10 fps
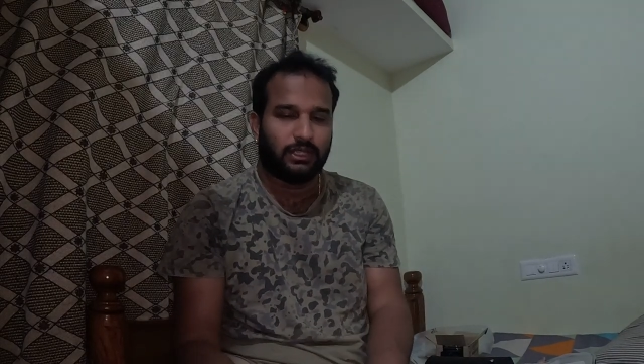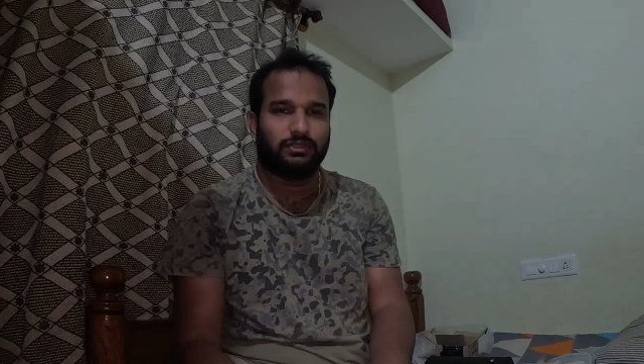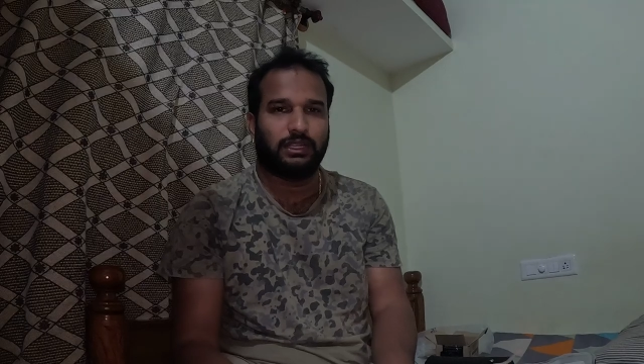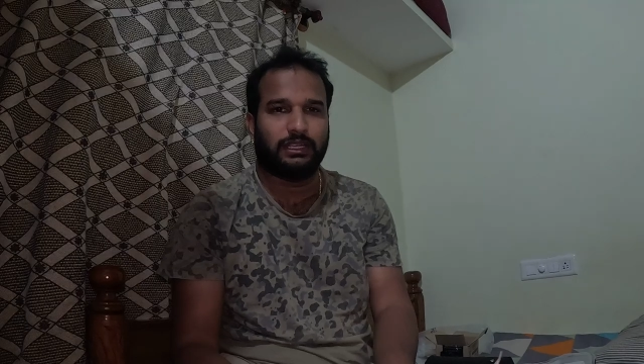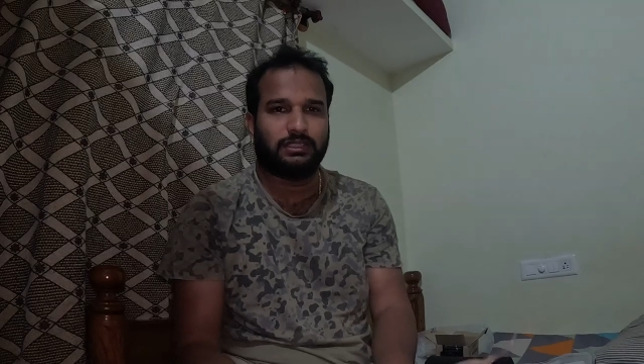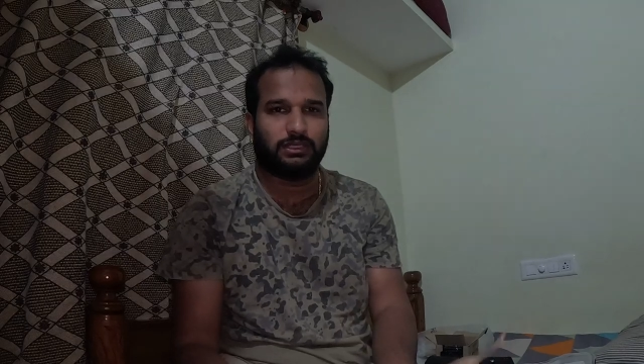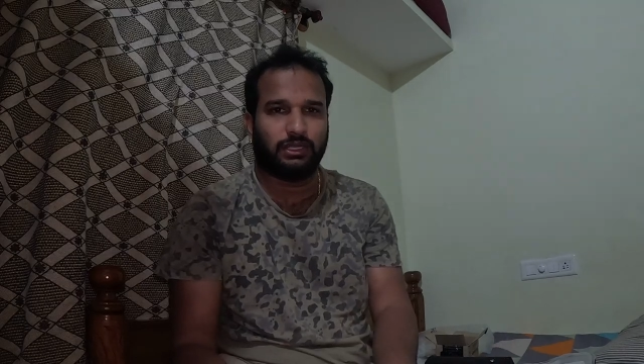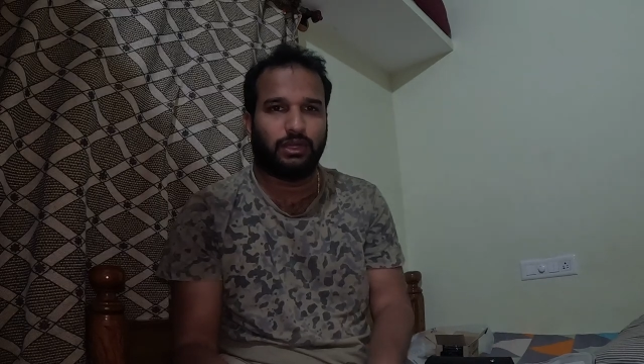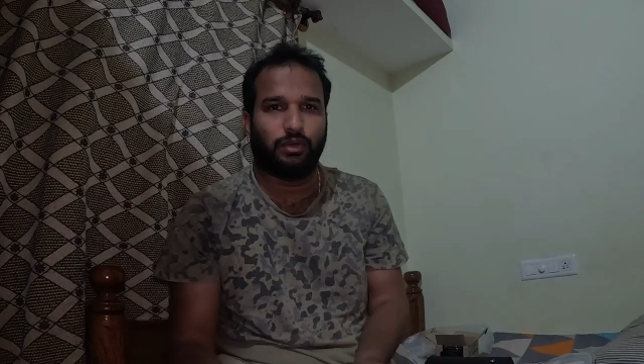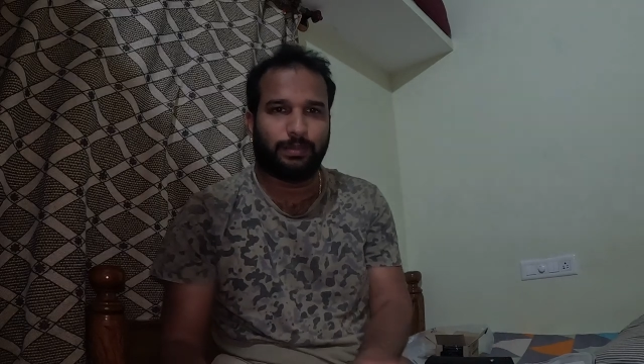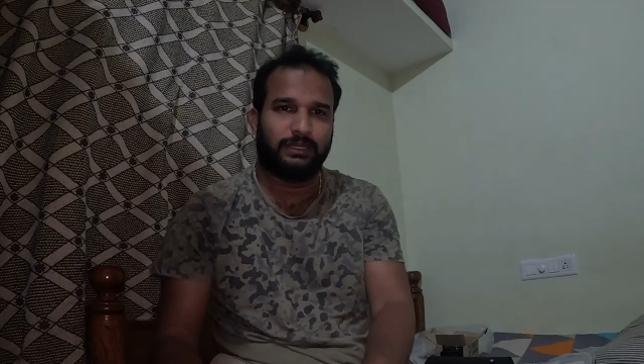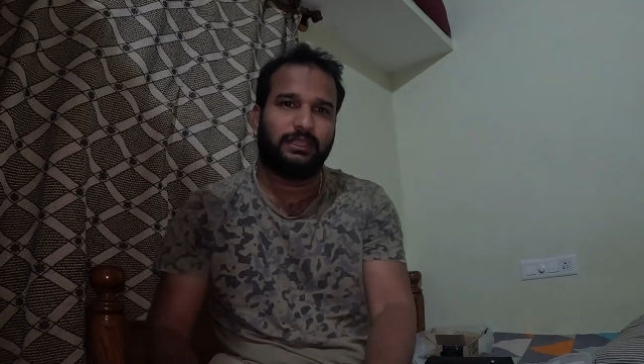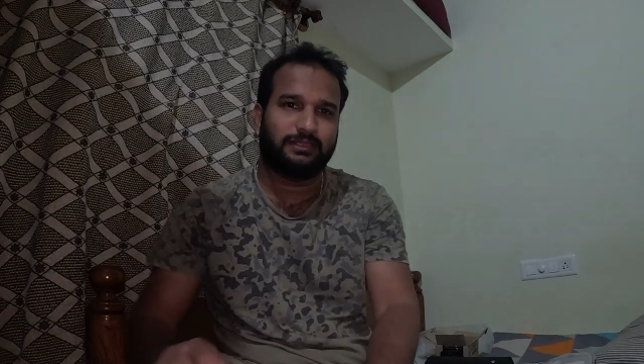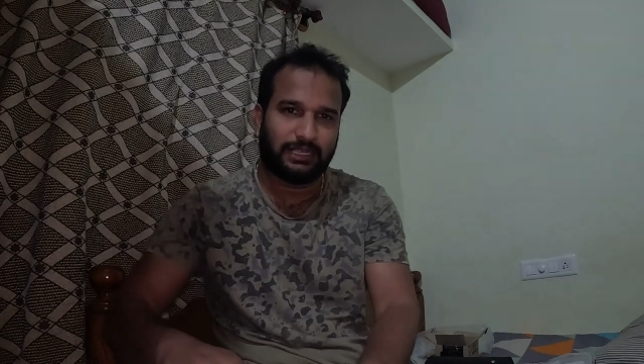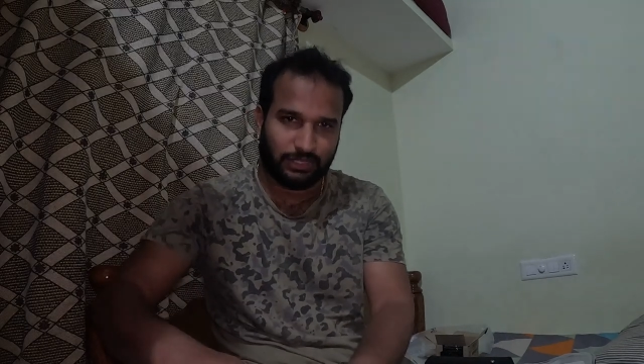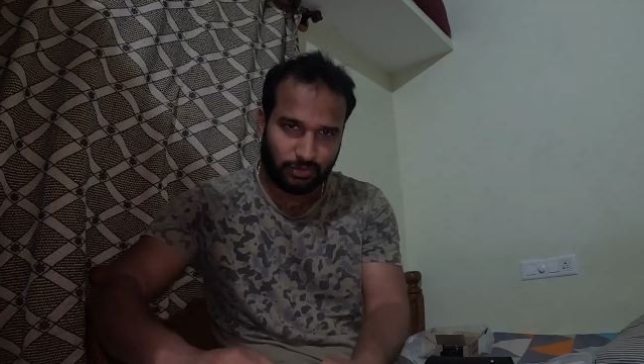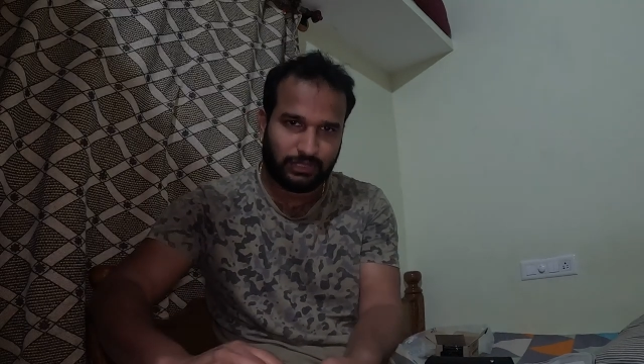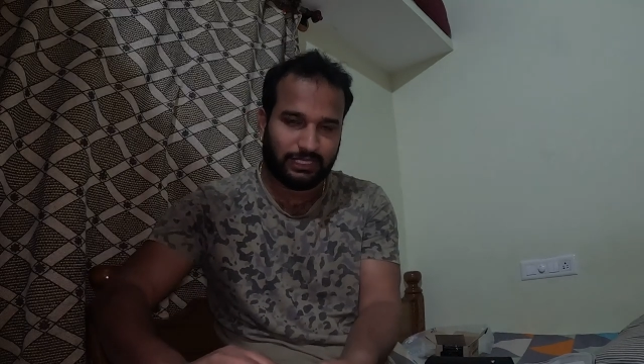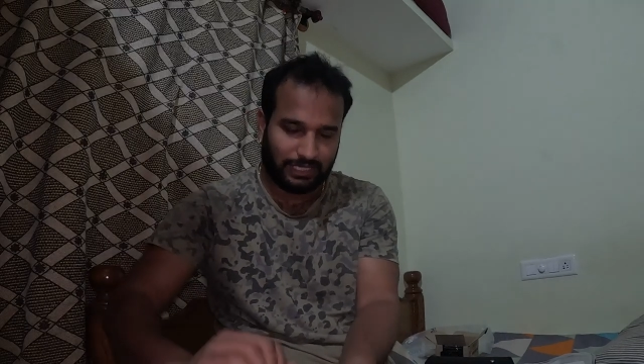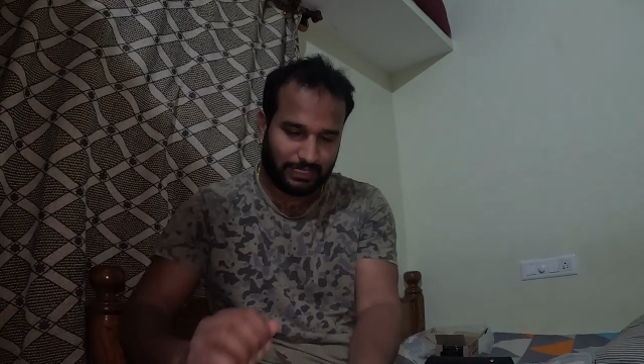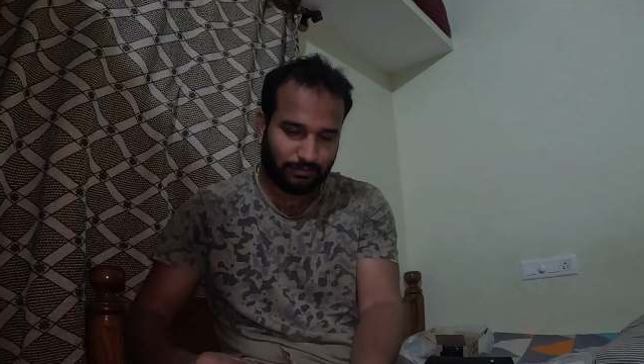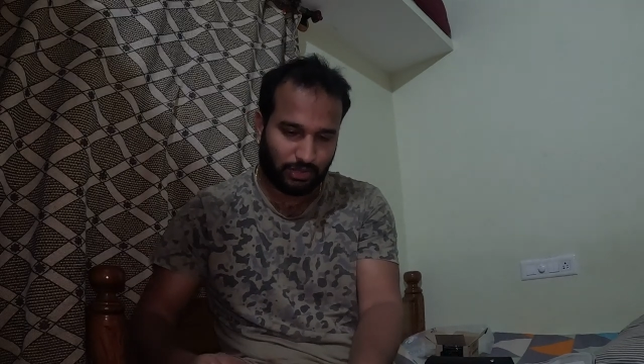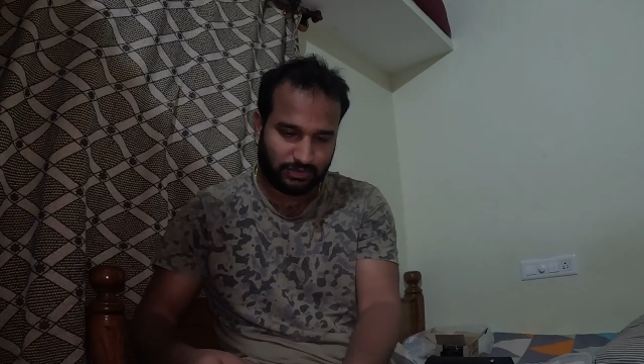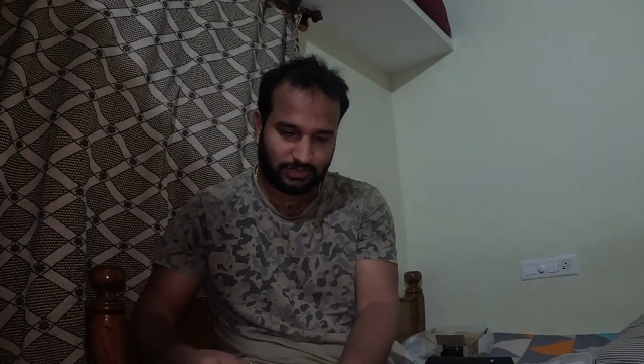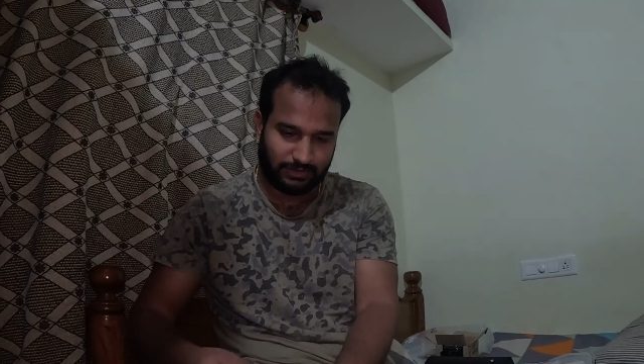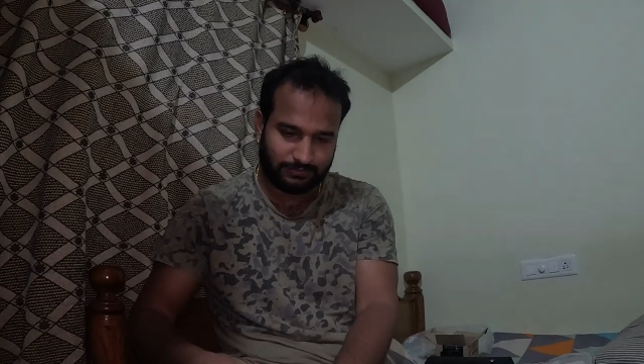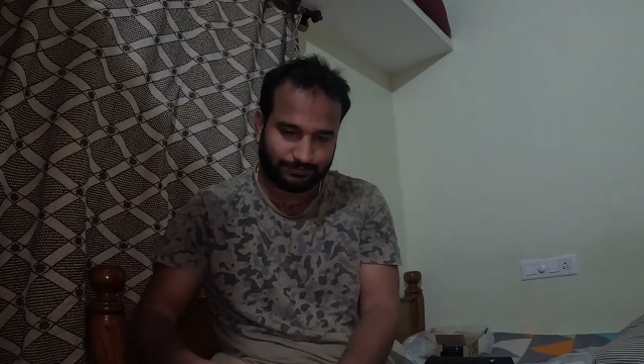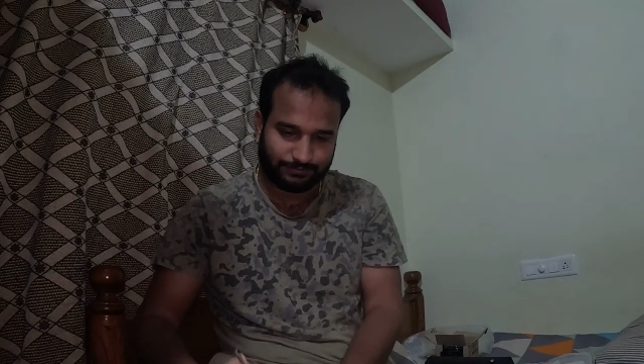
so let's uh, open this and do the unboxing